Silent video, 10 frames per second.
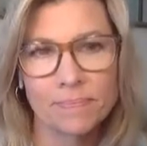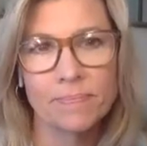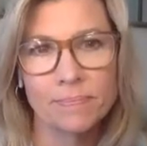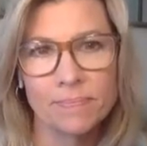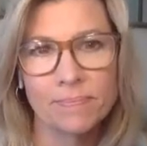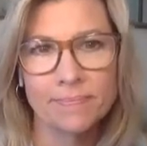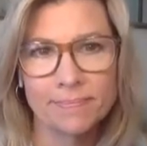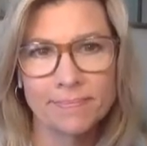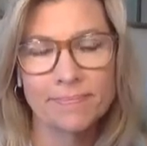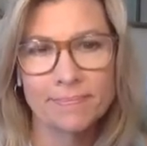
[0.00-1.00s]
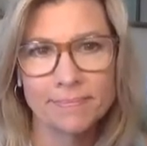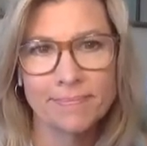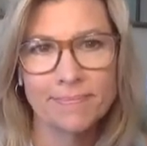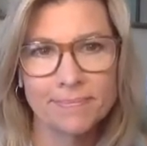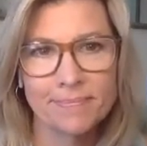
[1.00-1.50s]

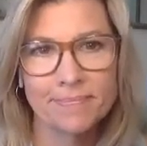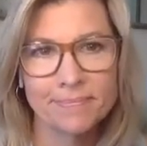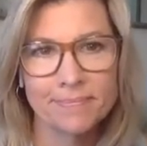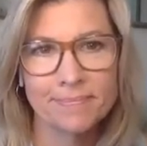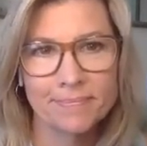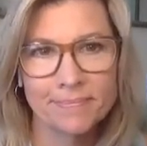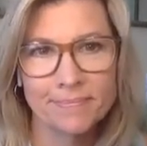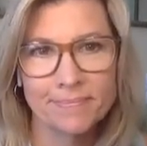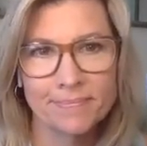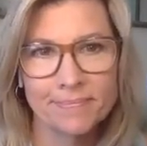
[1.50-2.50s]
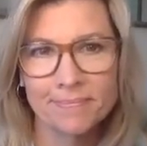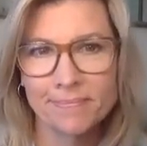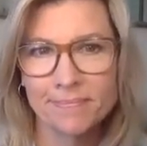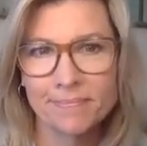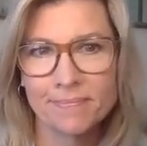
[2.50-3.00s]

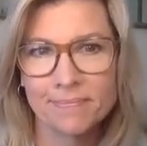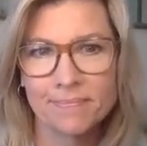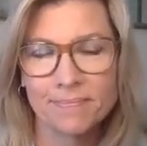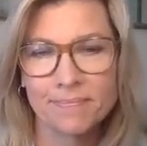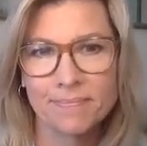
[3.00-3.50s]
No words are spoken by the person on screen.